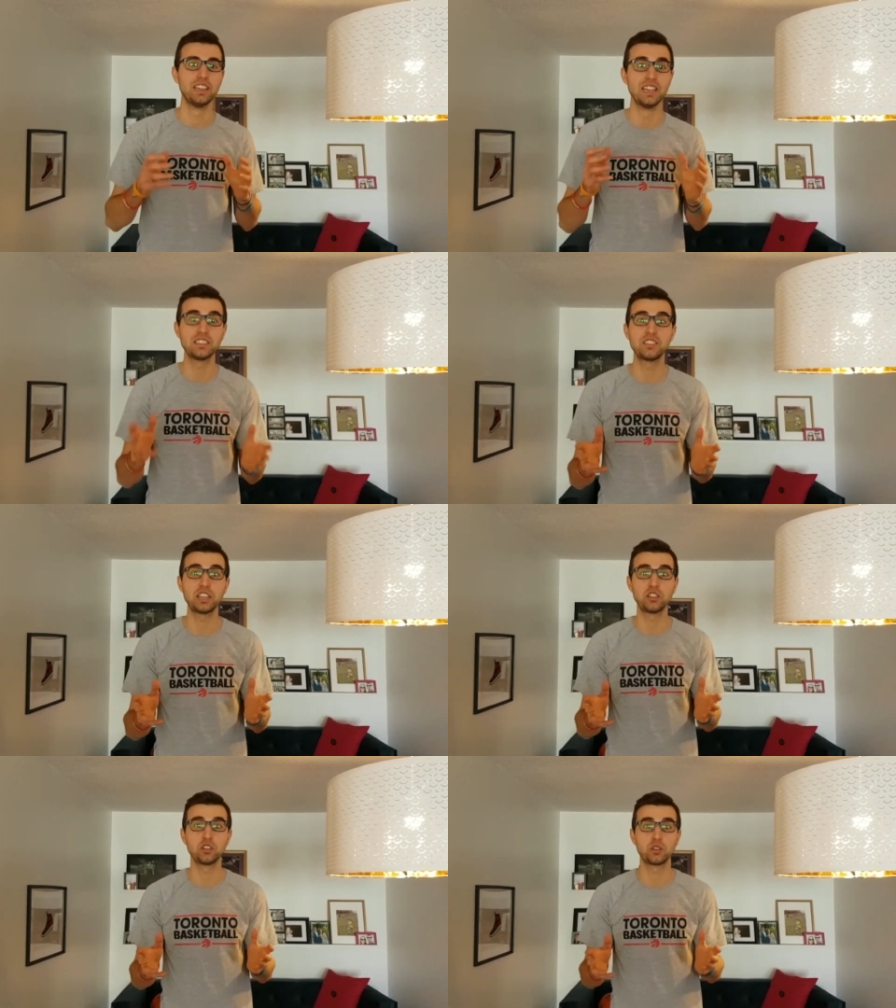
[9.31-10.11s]
Let's
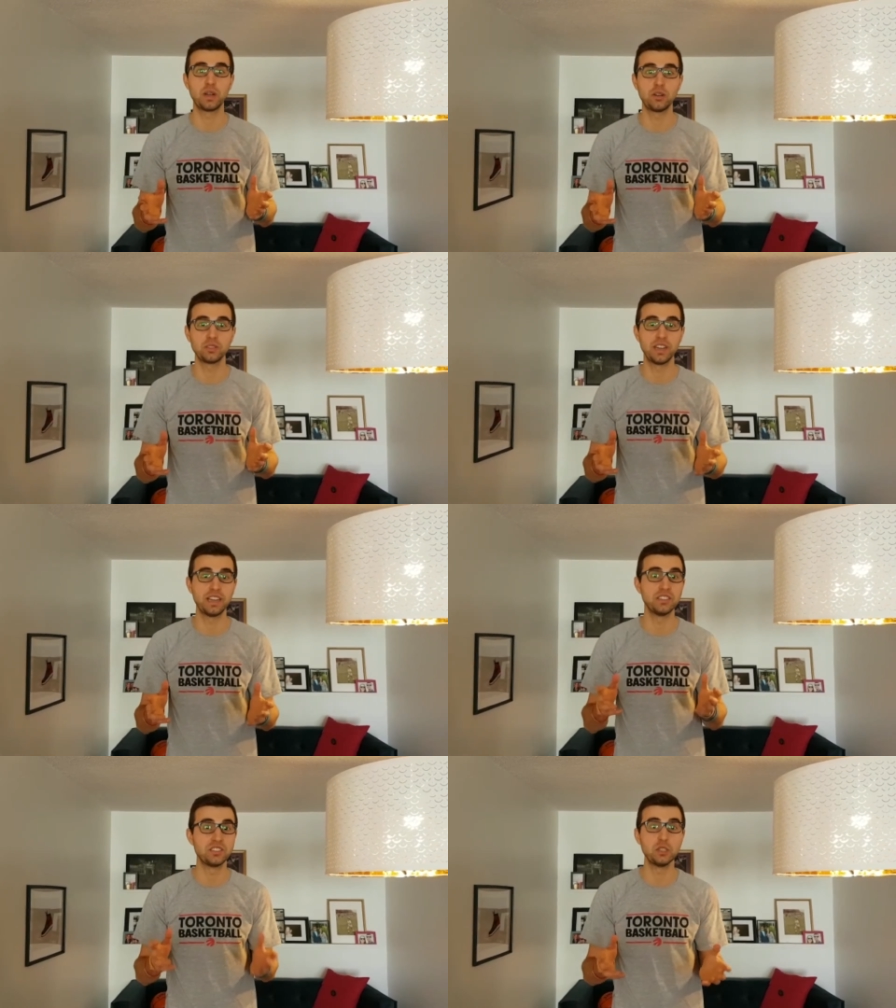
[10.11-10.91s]
take a look around
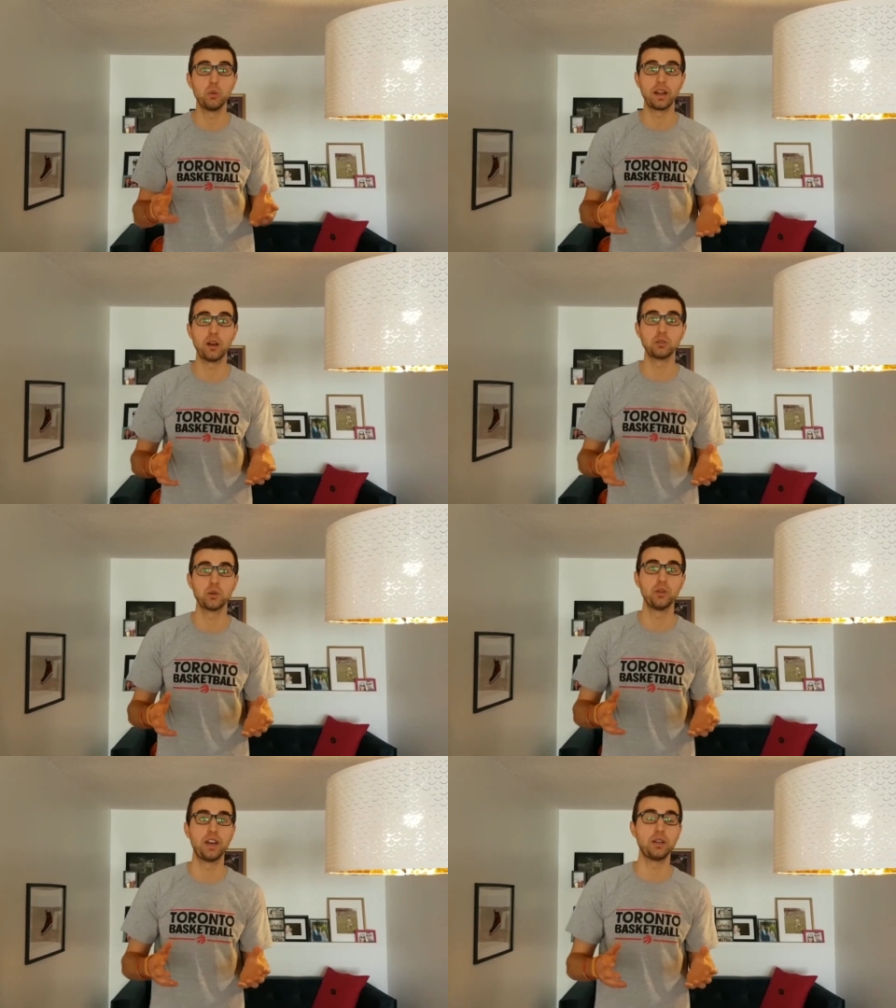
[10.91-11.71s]
today and see what
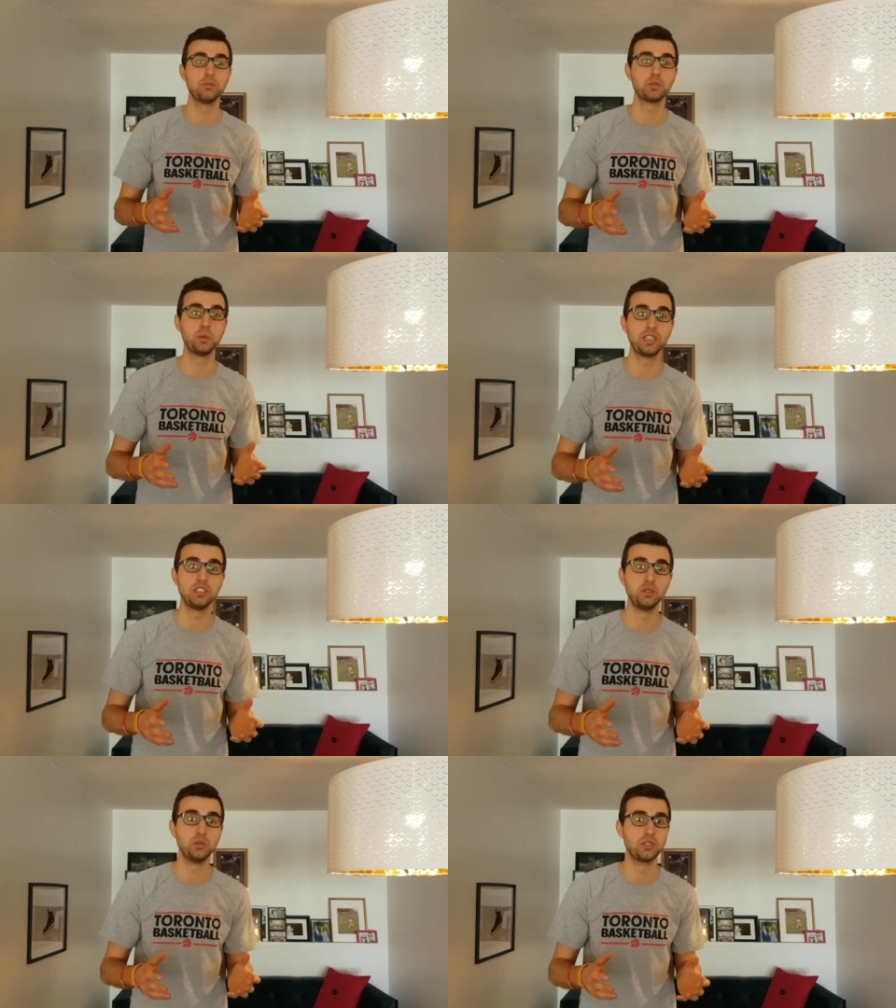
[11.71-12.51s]
household items we
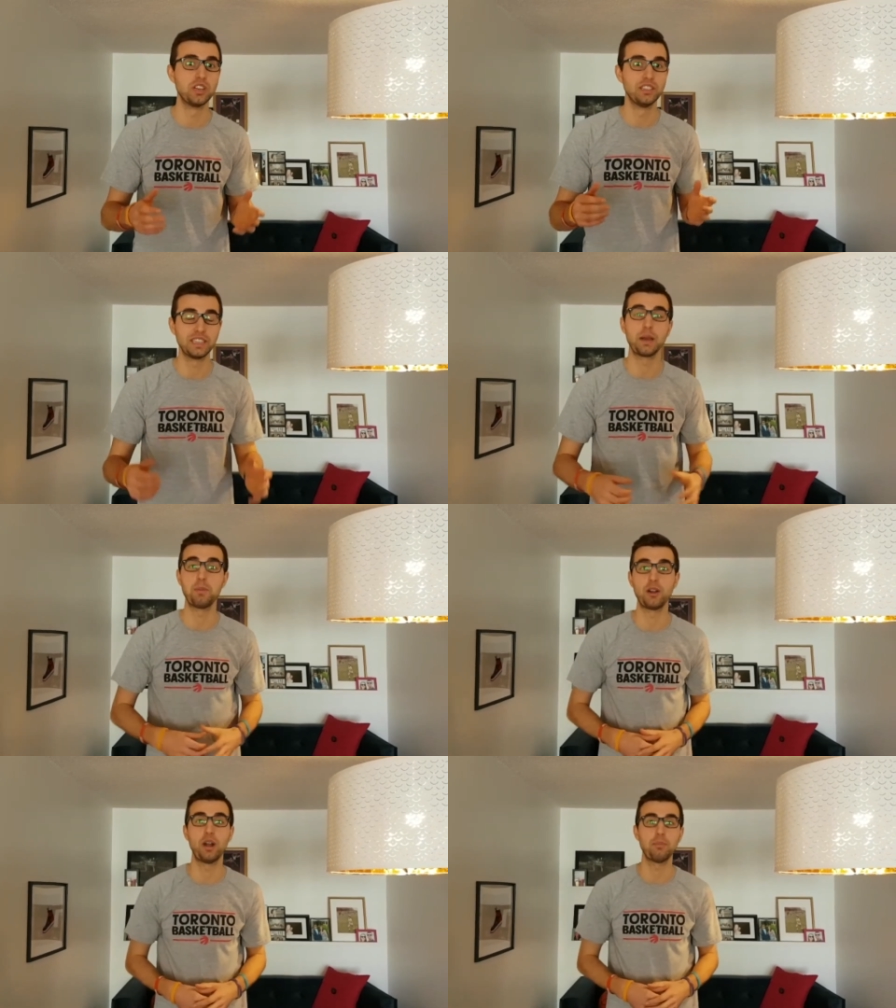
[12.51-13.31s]
can use to get
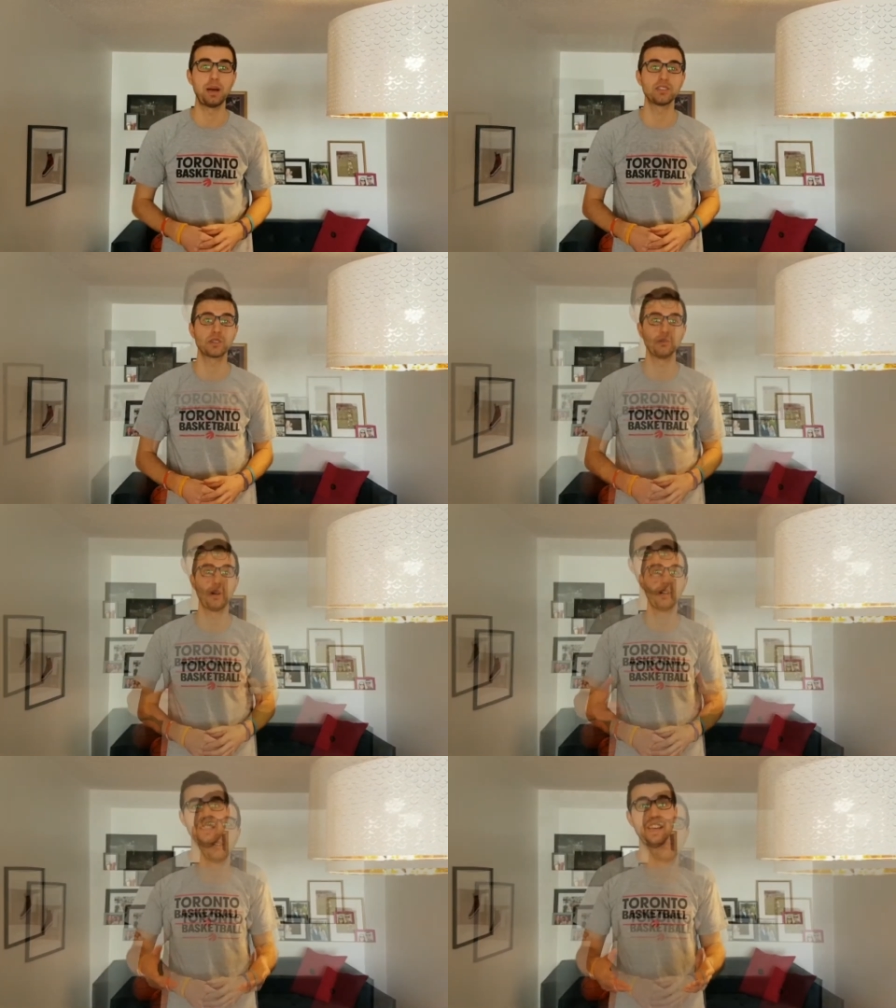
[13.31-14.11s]
better at
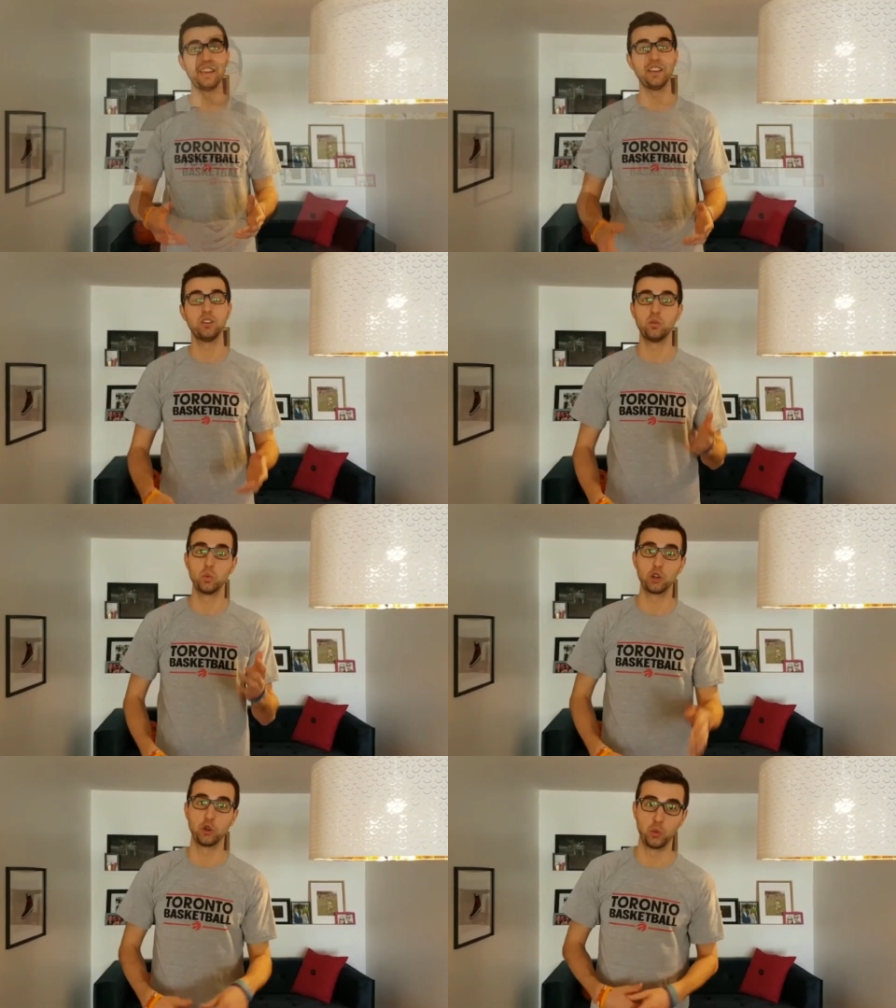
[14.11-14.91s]
basketball. Today,
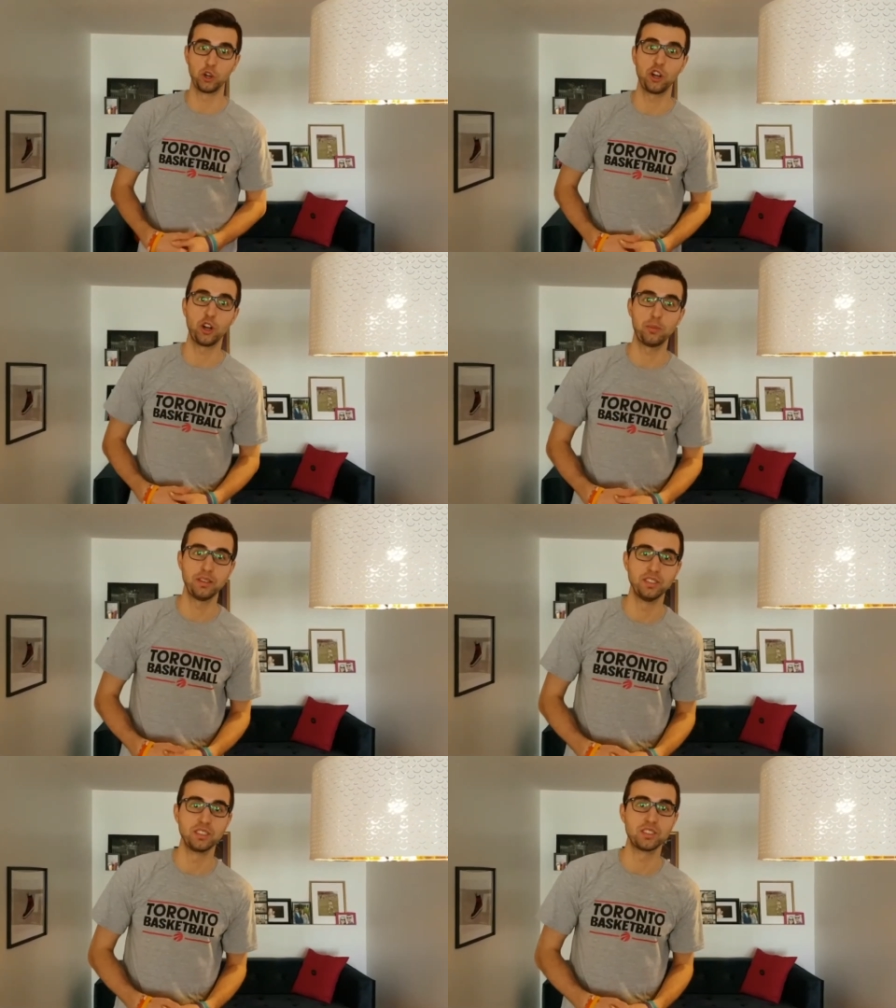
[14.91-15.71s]
we're going to work on our
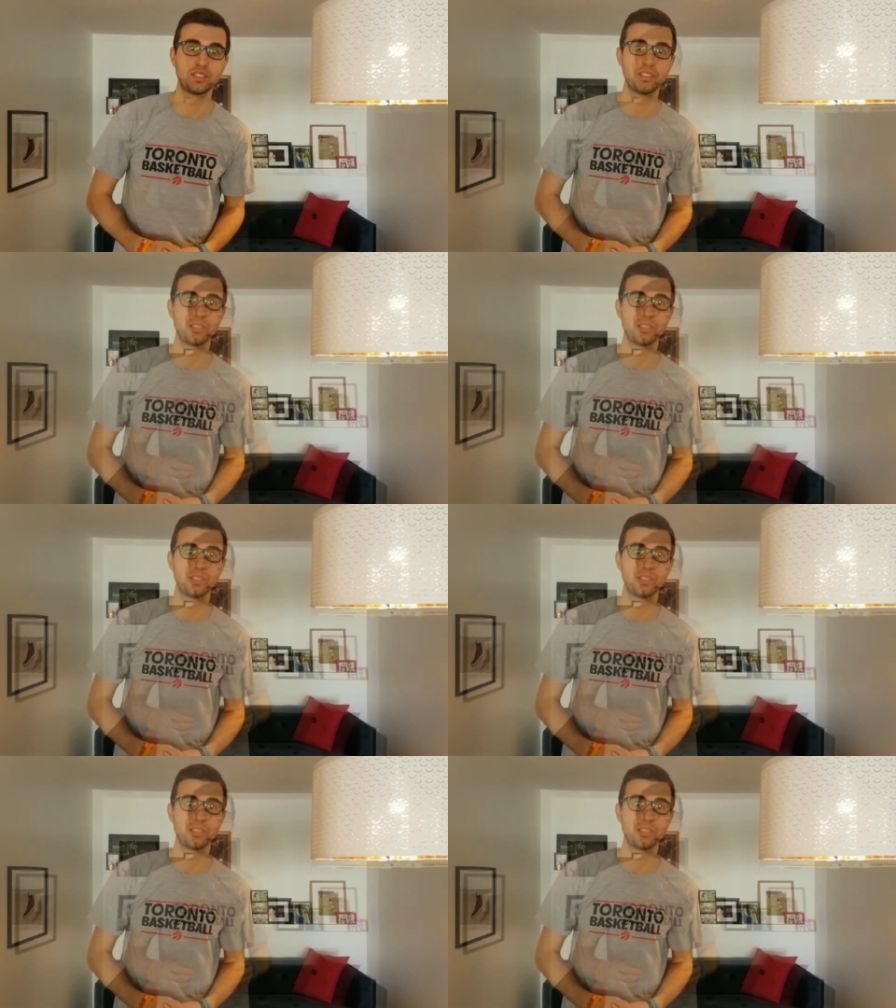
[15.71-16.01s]
pivots.